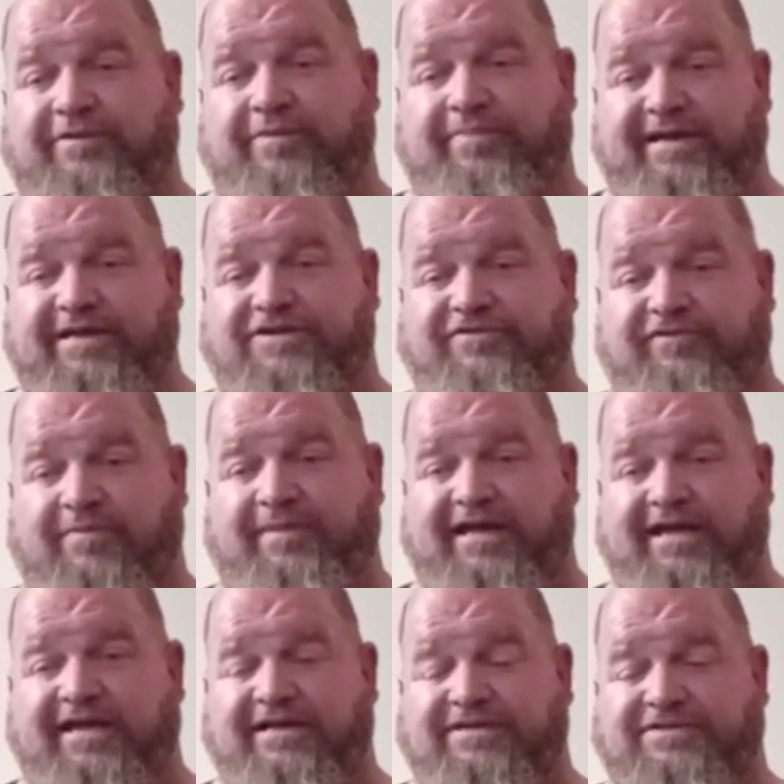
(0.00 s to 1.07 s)
The beast from
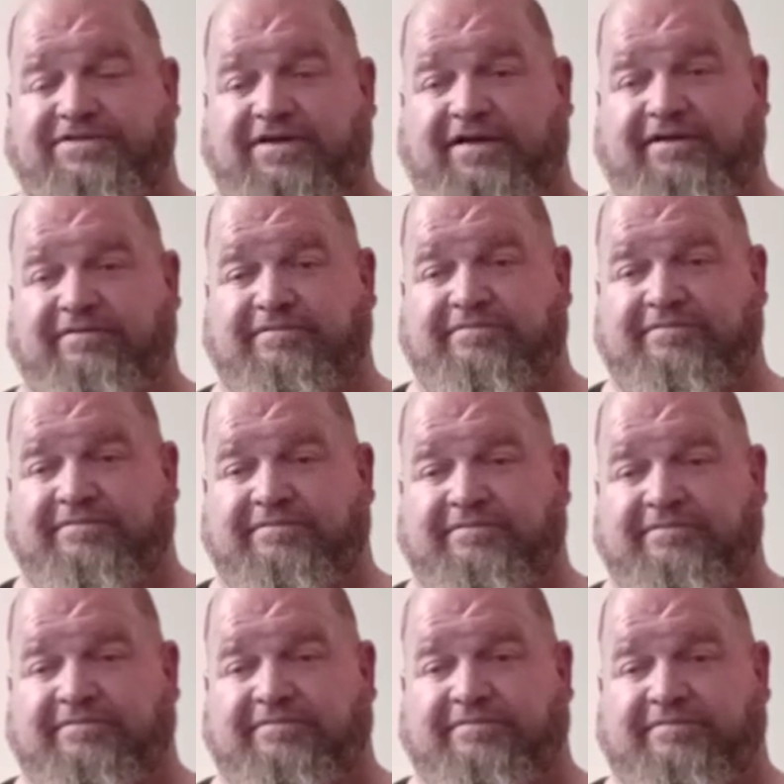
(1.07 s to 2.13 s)
the east, son.
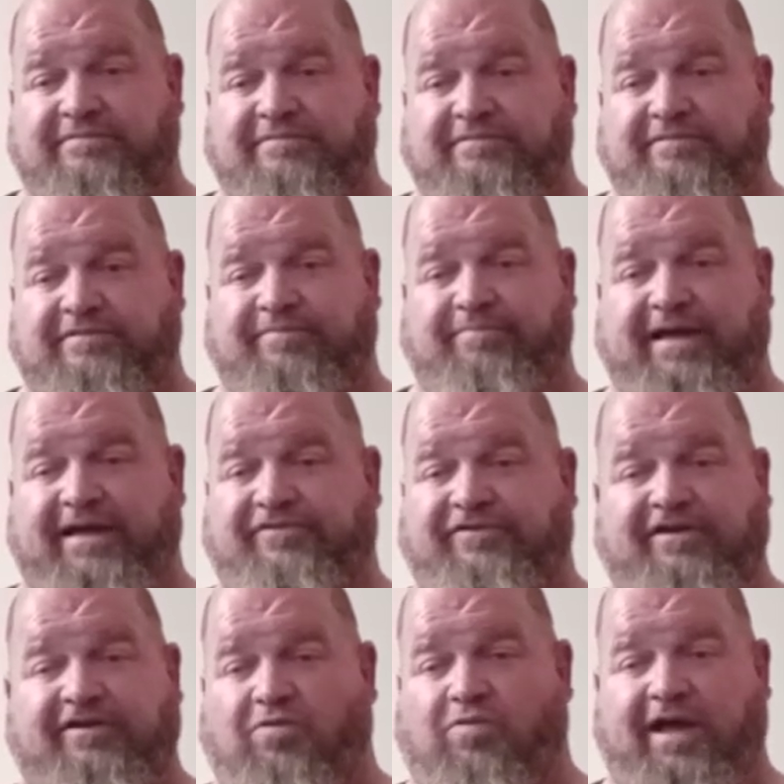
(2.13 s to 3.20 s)
The
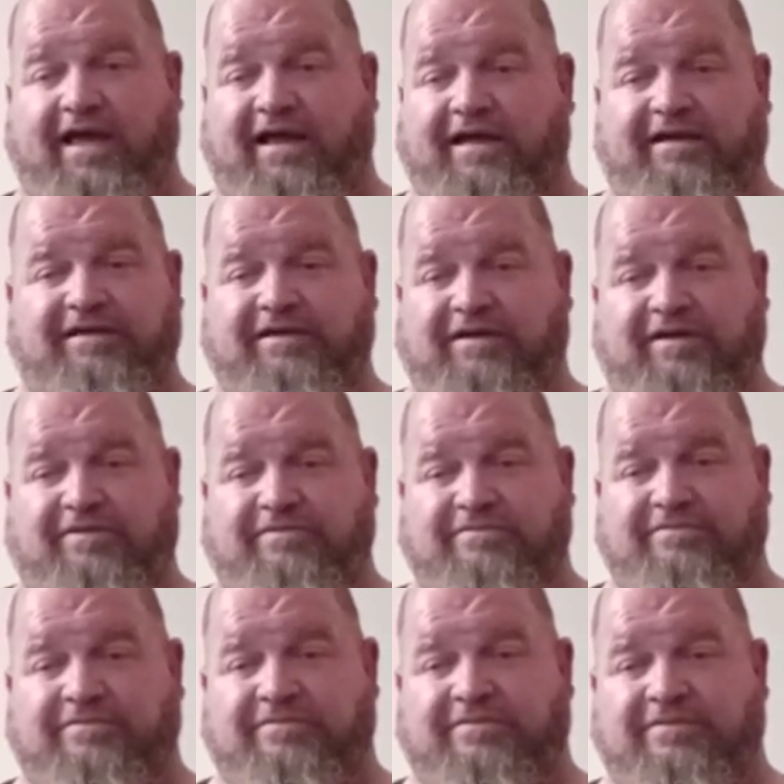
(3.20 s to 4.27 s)
best in the west. Uh, you
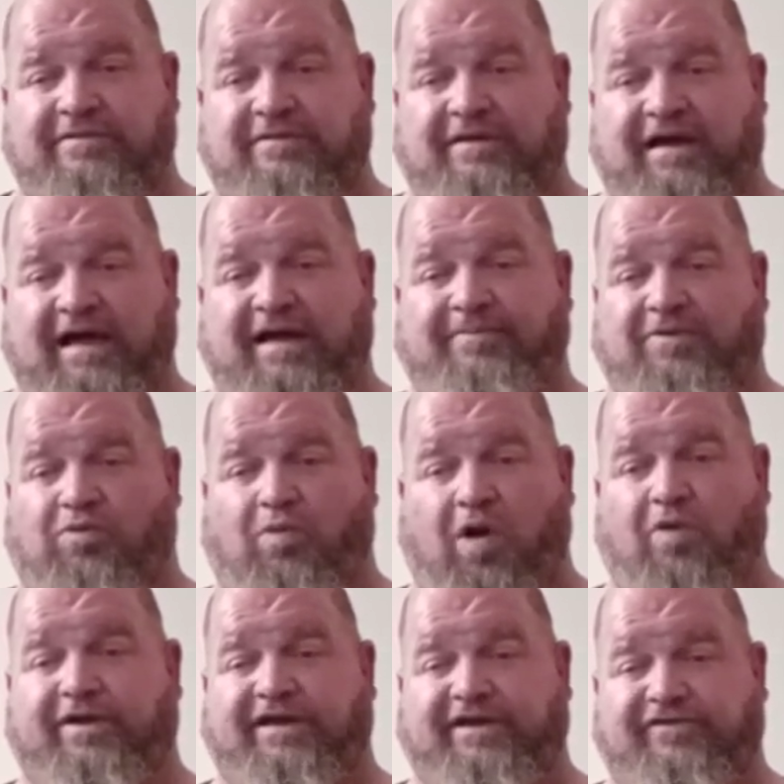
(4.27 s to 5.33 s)
know, I'm a
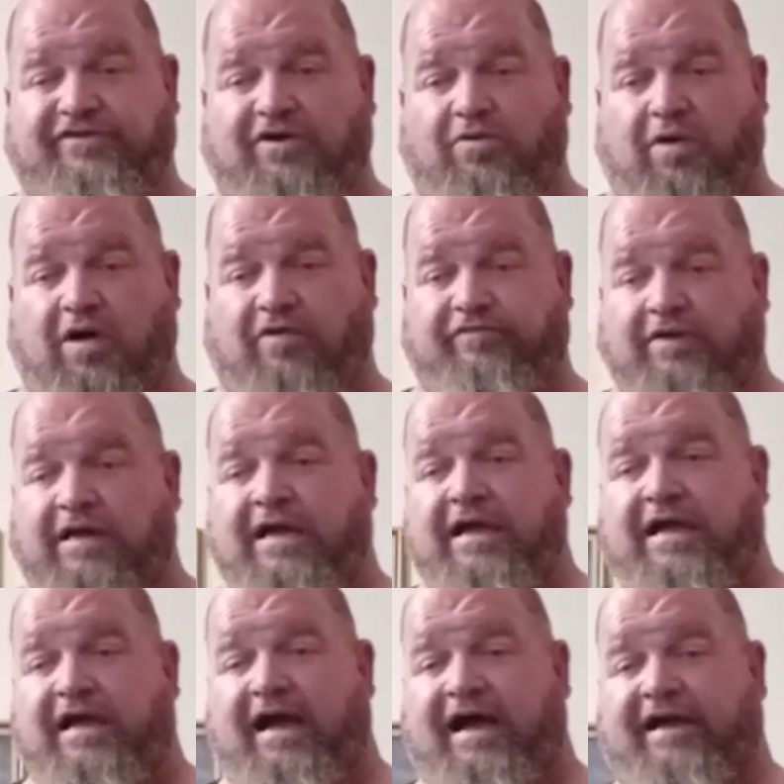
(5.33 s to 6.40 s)
walking show off.
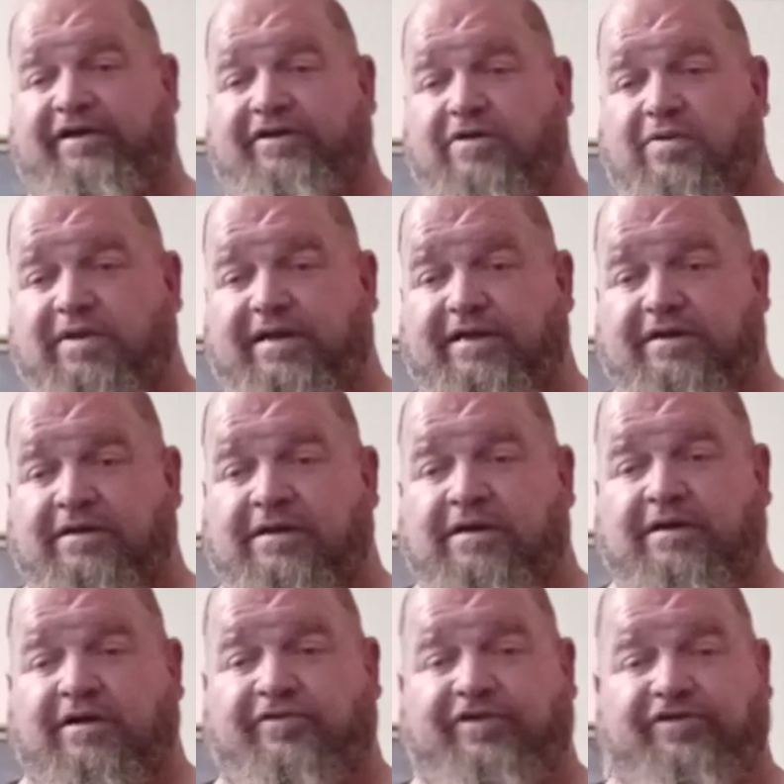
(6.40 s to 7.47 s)
I do it
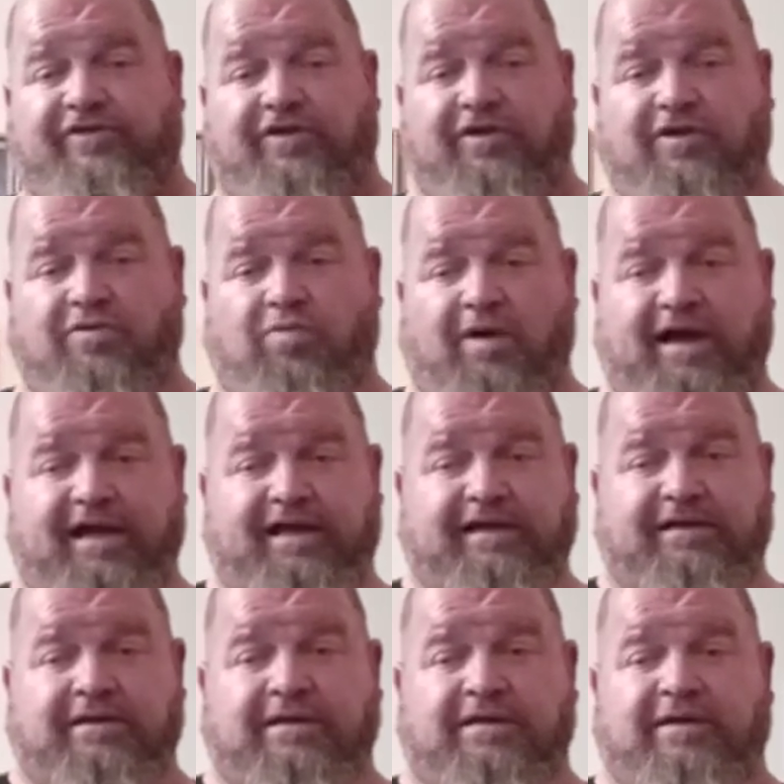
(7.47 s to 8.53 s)
because it's a good
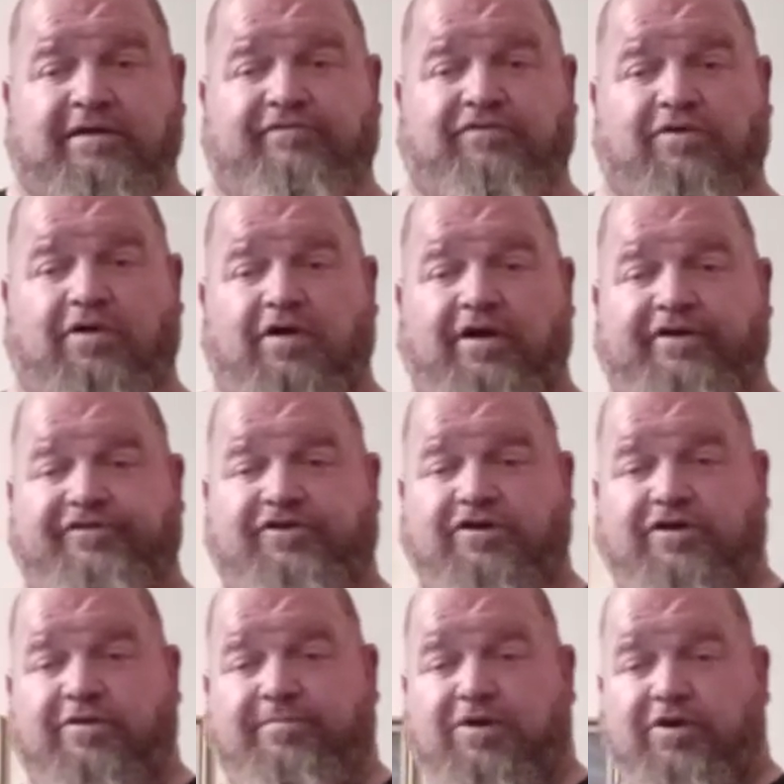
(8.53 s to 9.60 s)
way for us
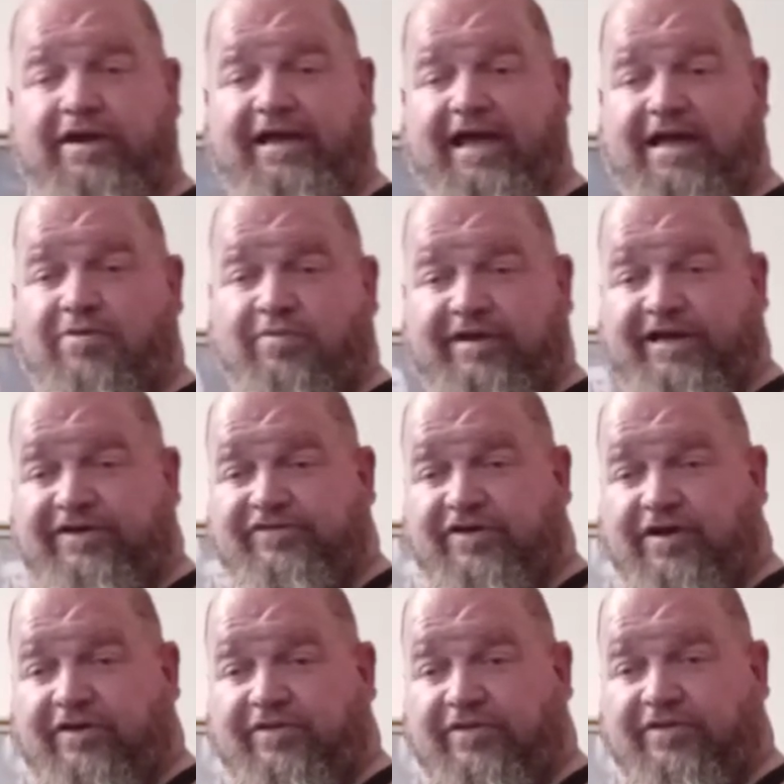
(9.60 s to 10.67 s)
to communicate with each
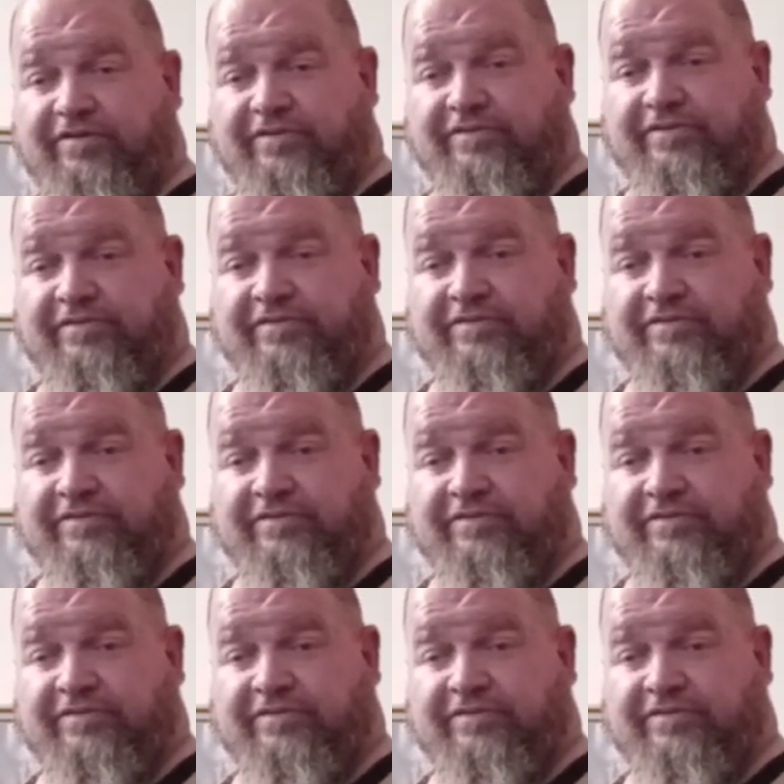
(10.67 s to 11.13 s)
other.